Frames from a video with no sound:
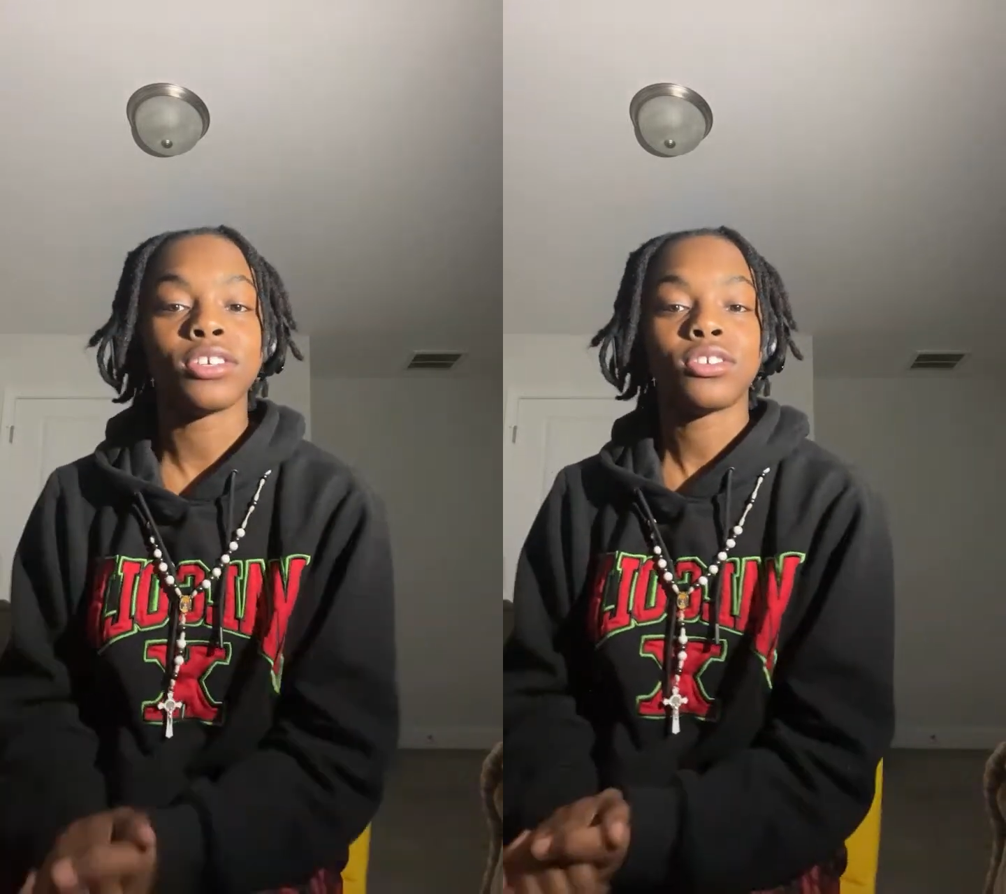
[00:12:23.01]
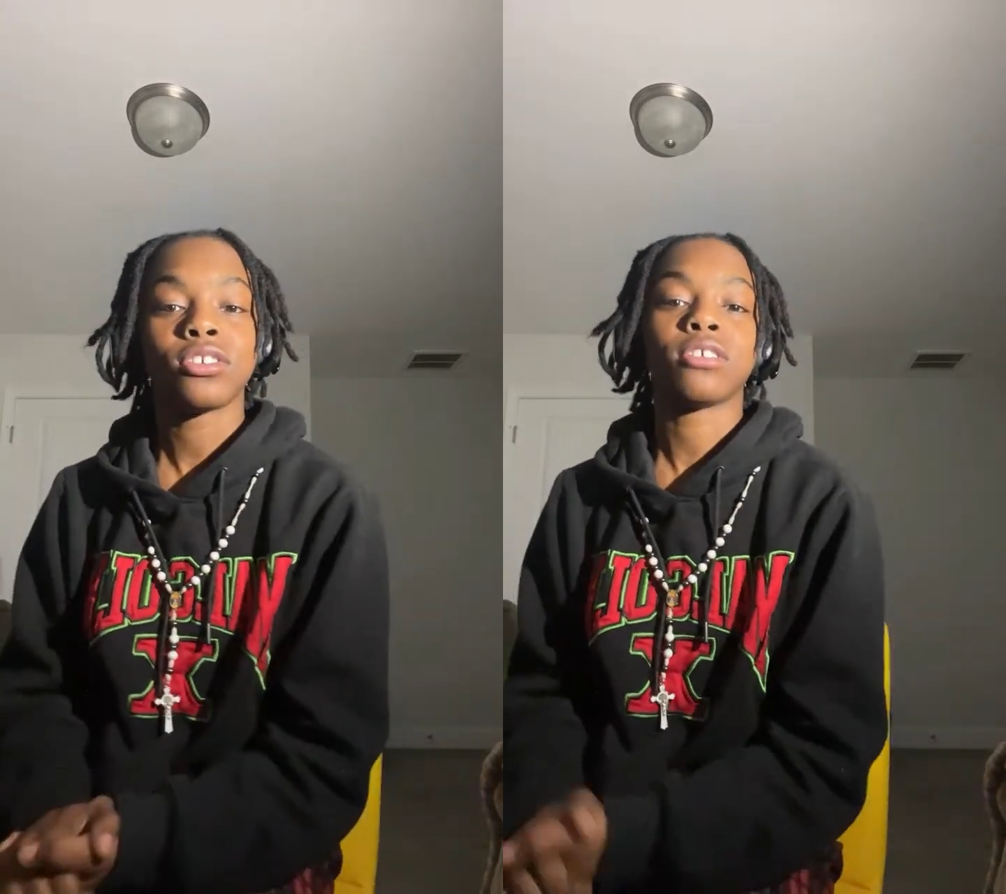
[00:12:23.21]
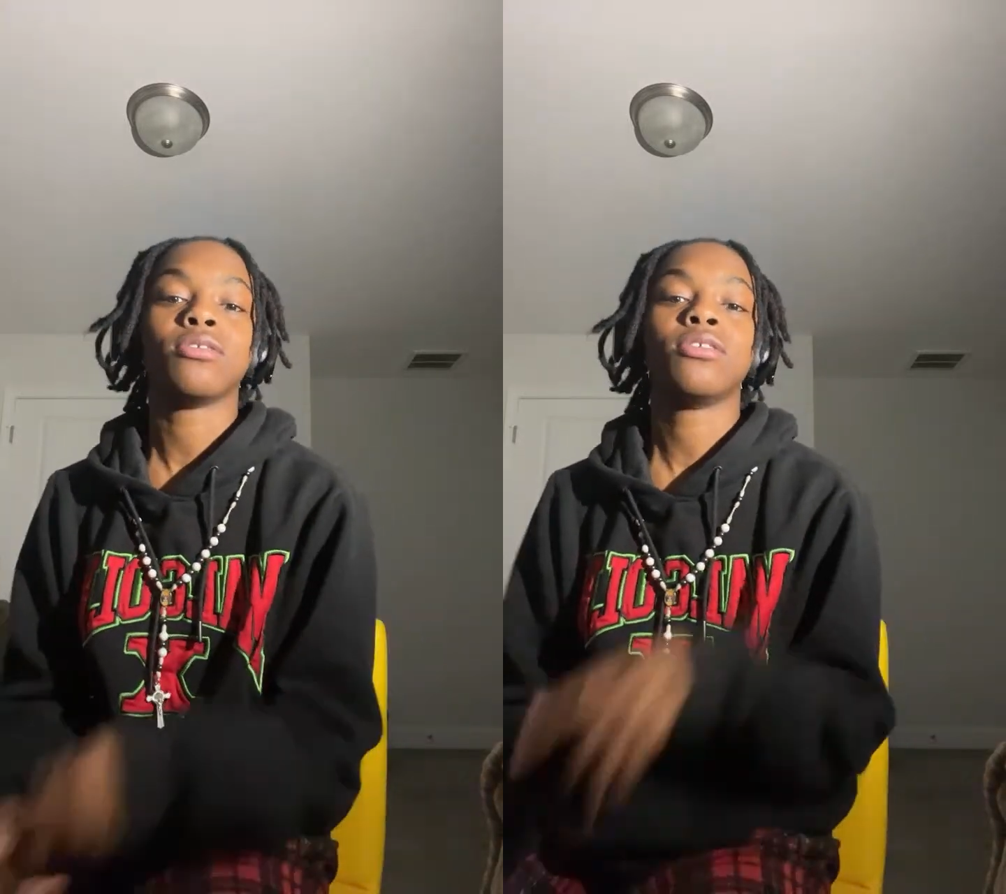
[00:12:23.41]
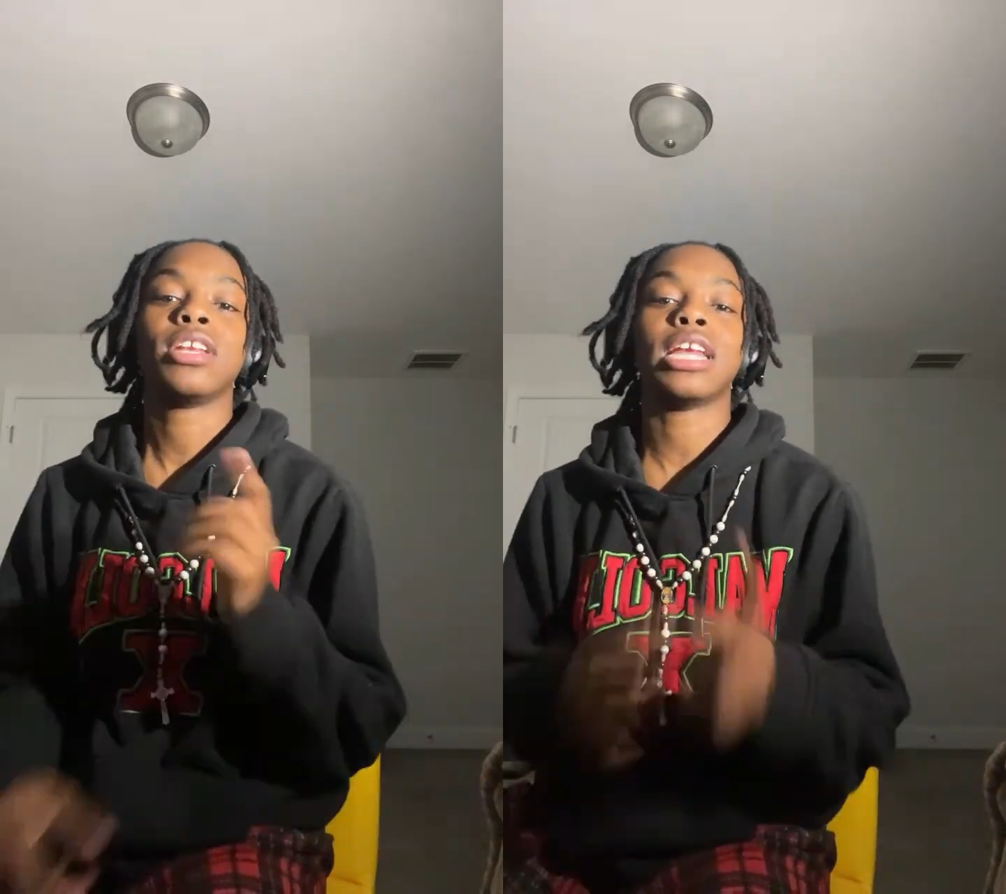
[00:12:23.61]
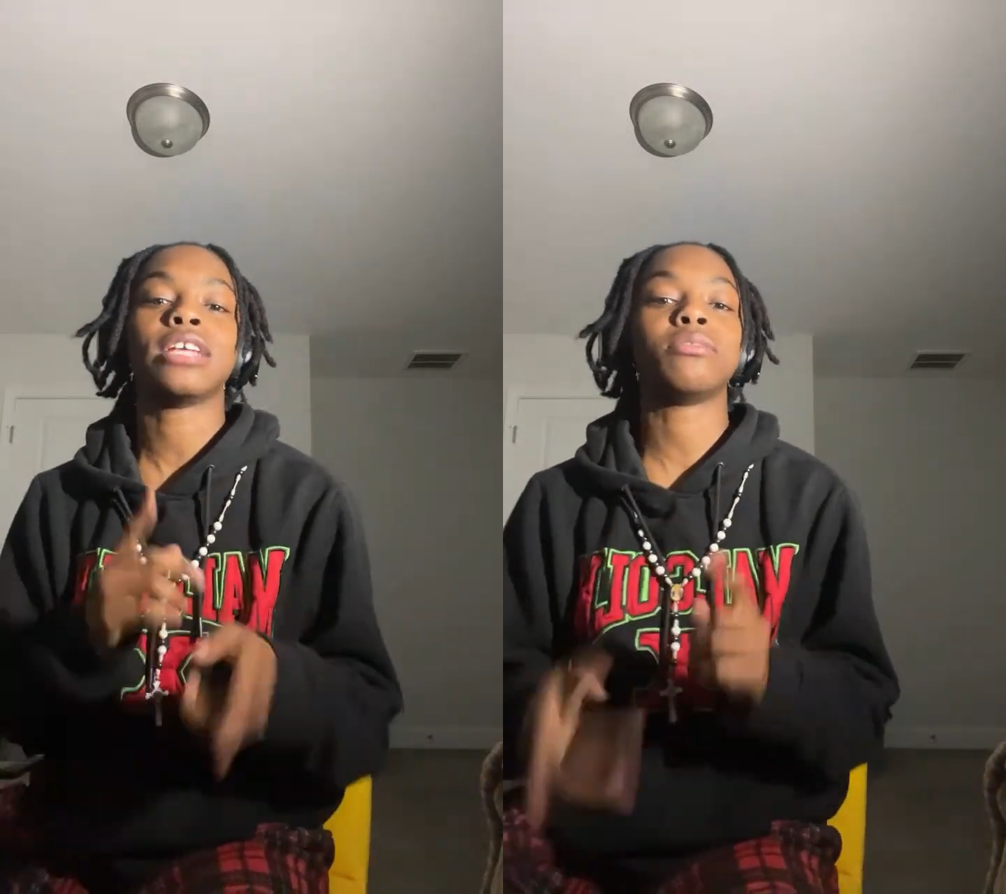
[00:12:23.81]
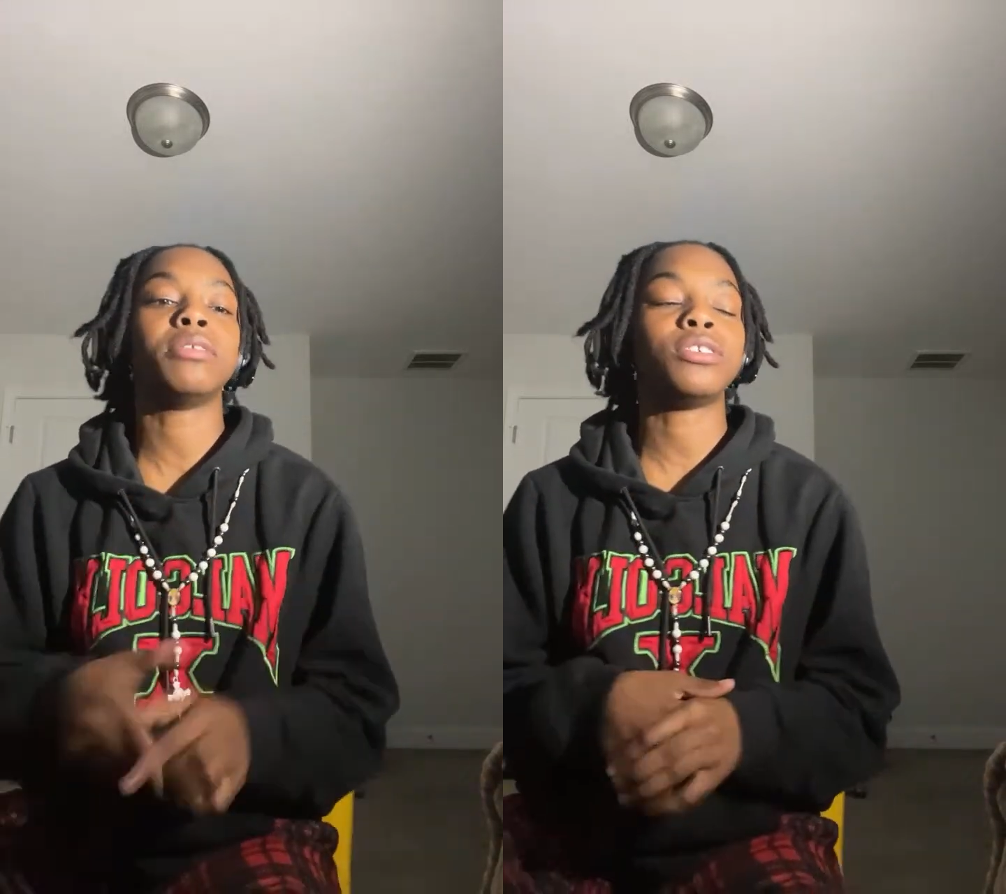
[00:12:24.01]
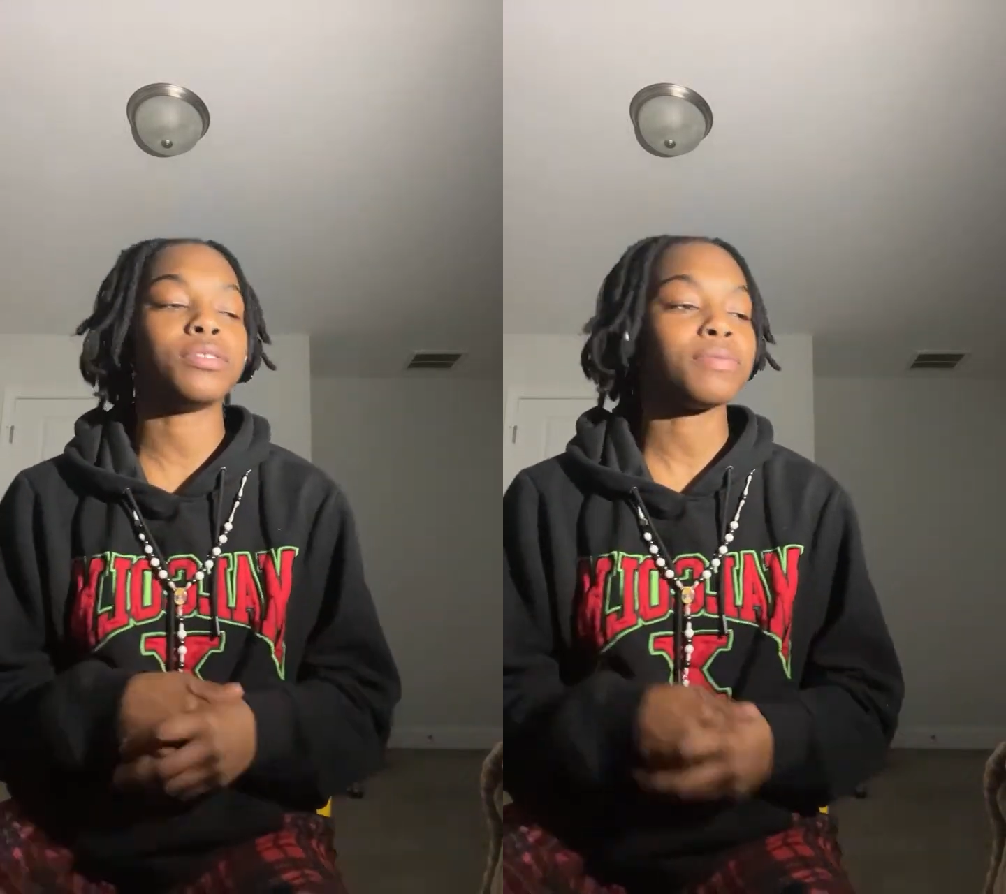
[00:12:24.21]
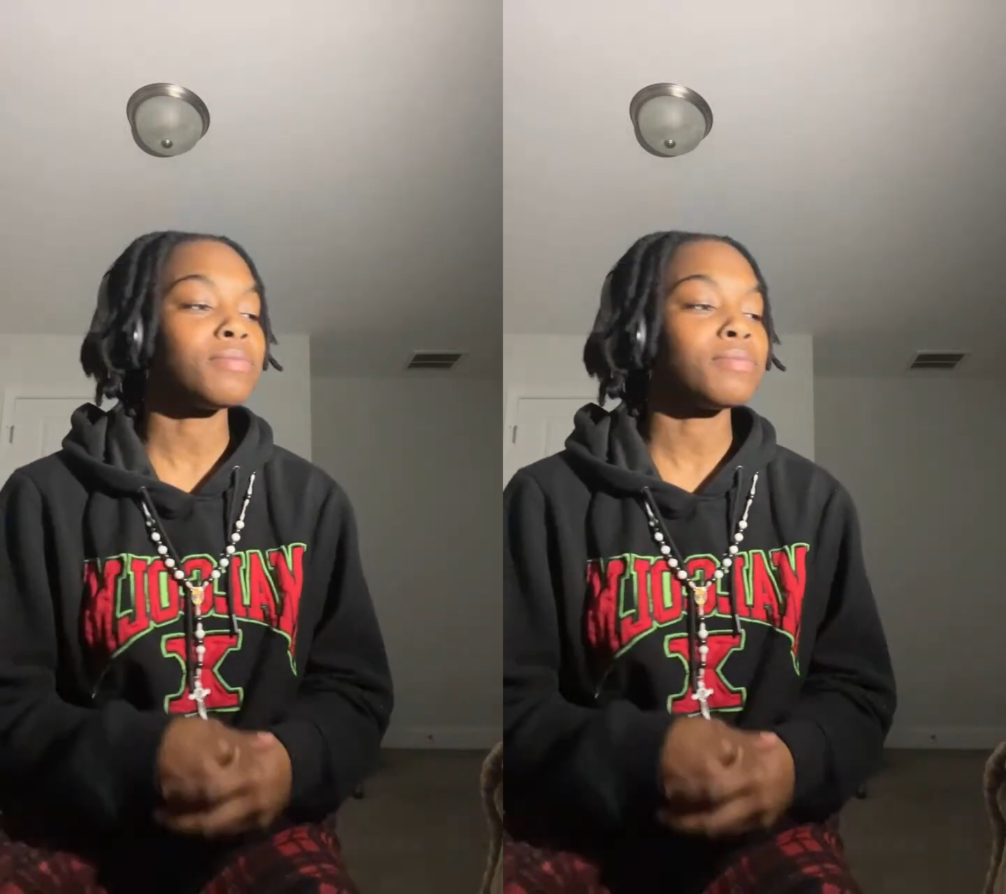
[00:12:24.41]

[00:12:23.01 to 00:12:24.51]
so nice to meet you.